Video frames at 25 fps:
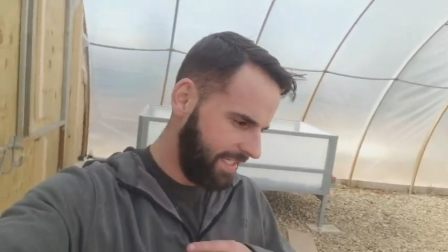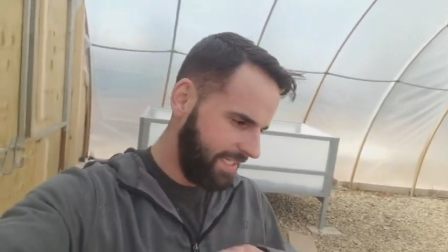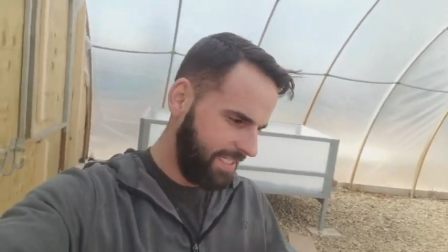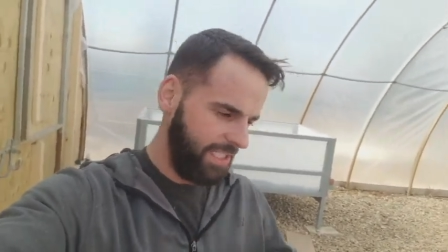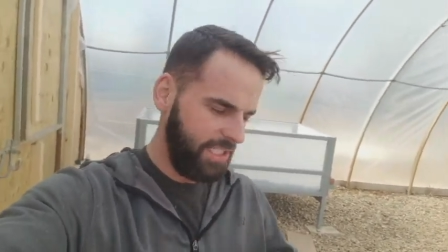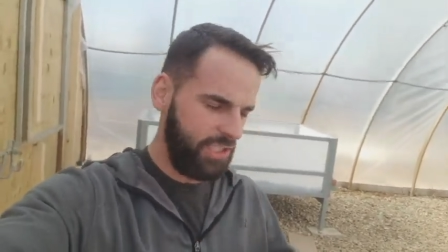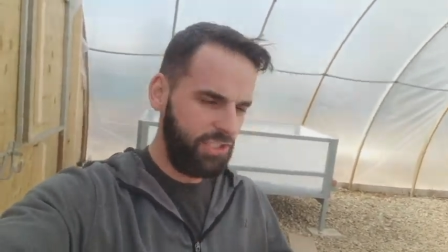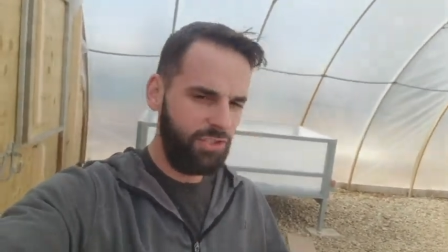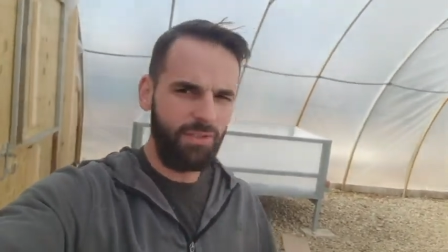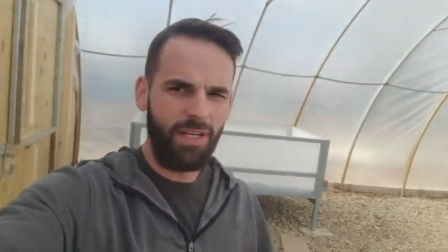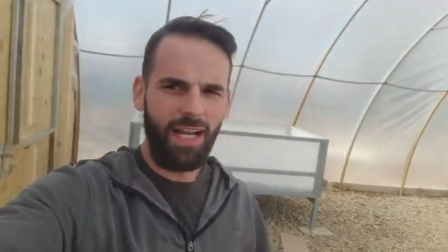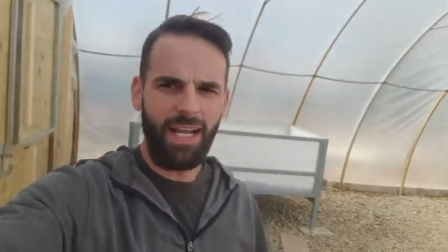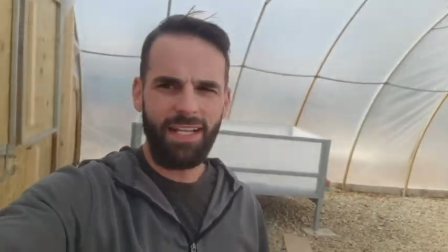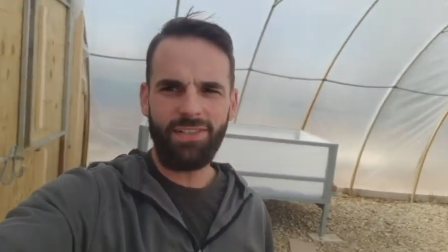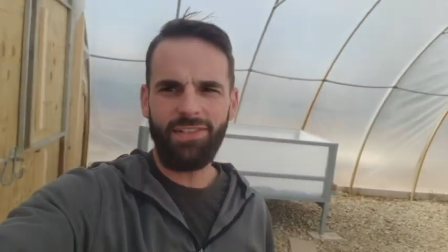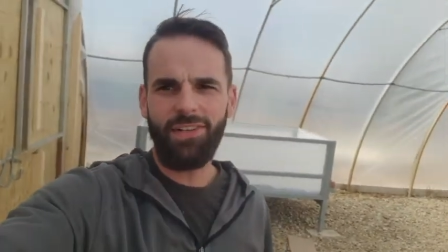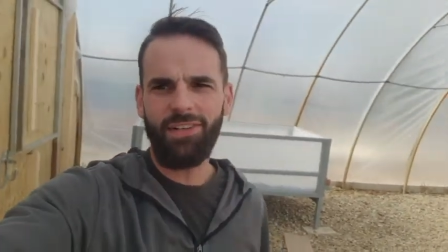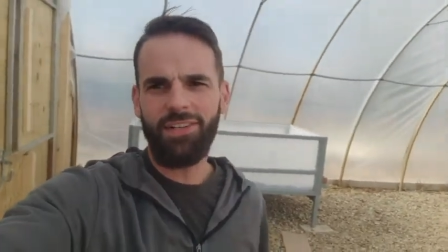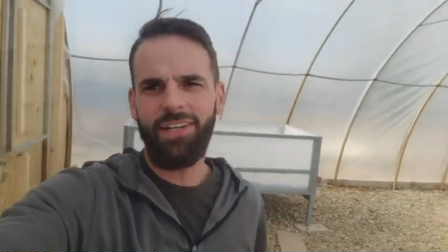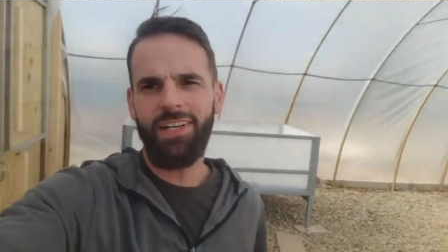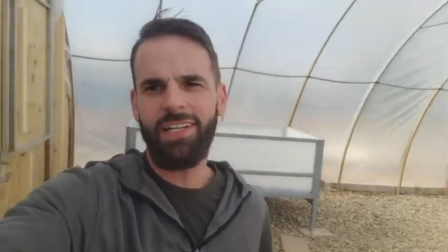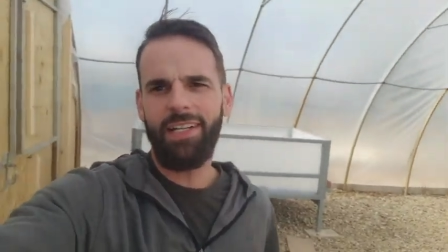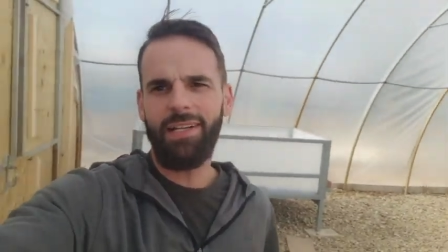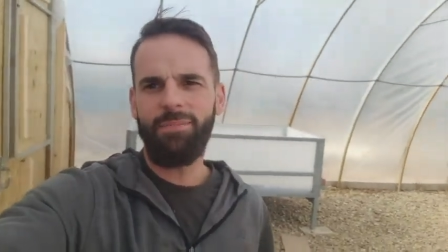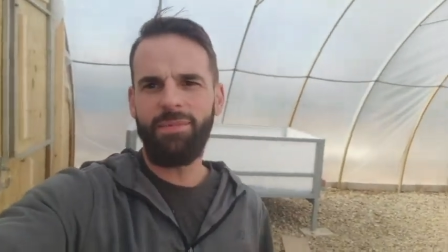get you guys all
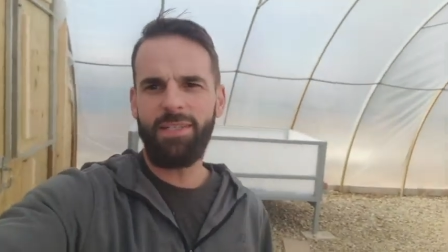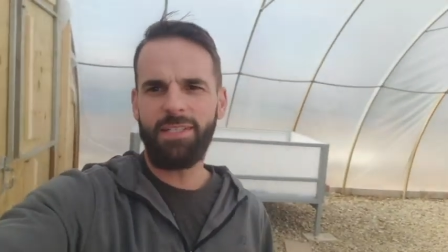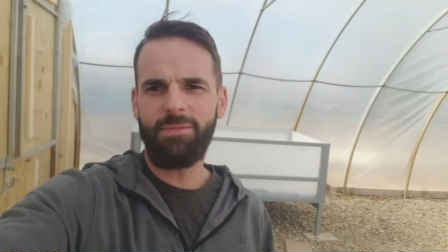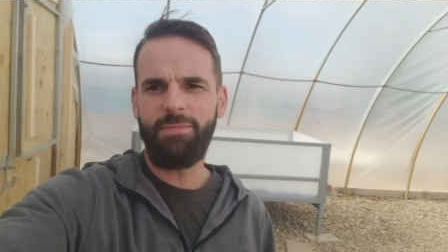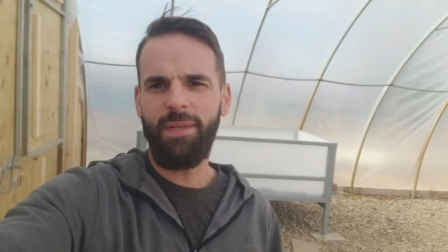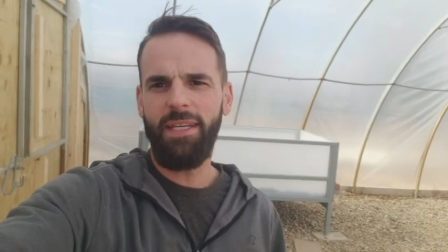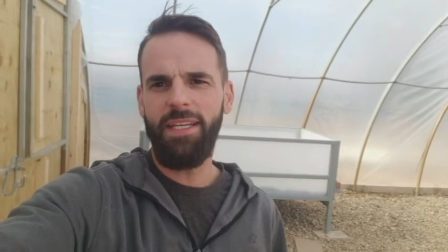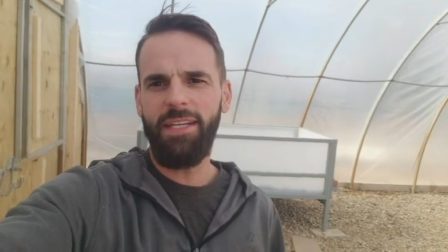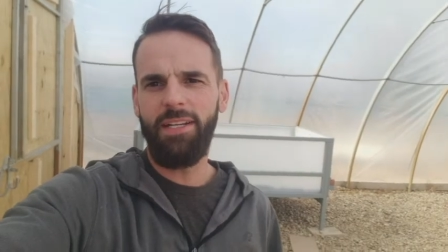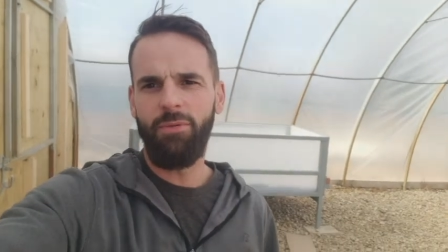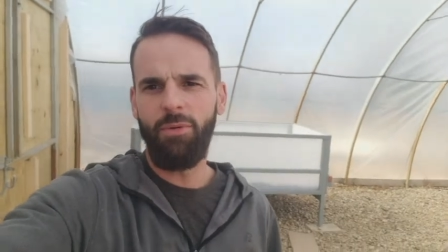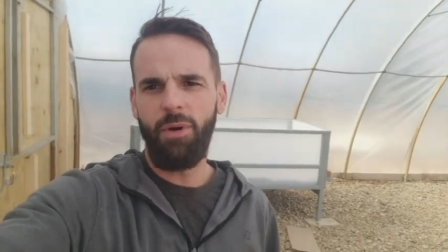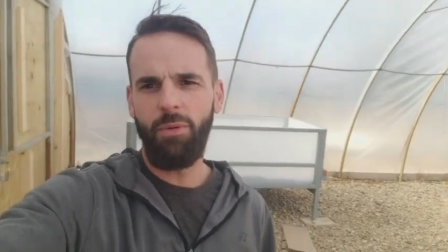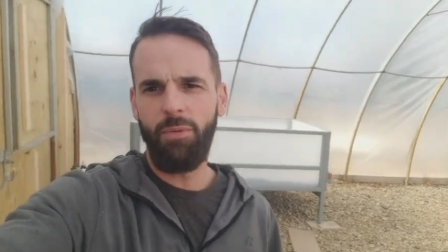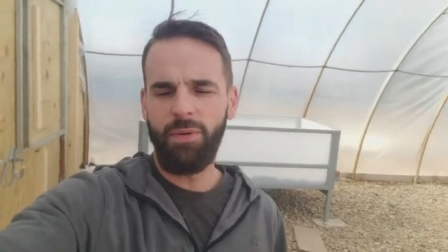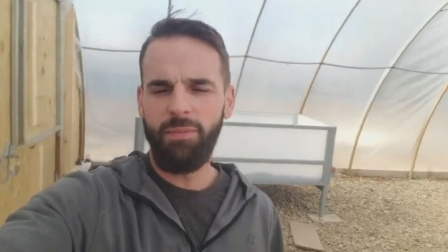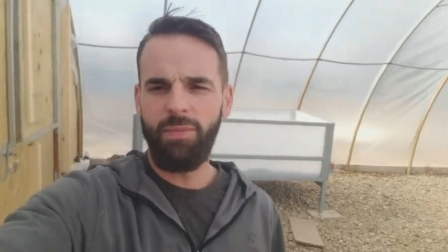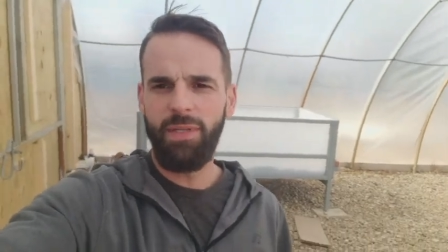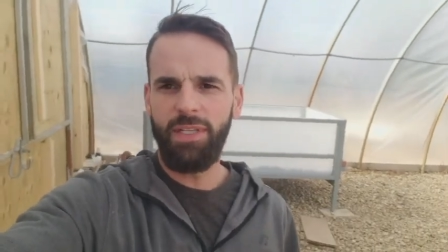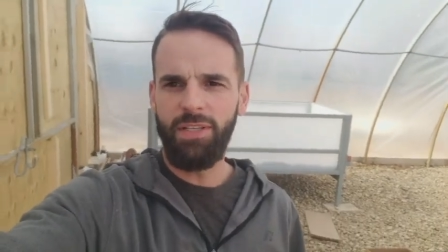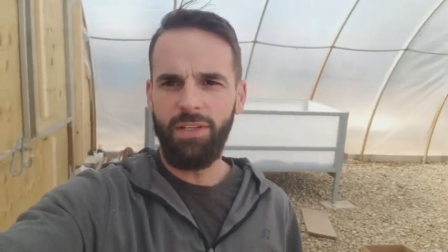caught up to speed on what we've been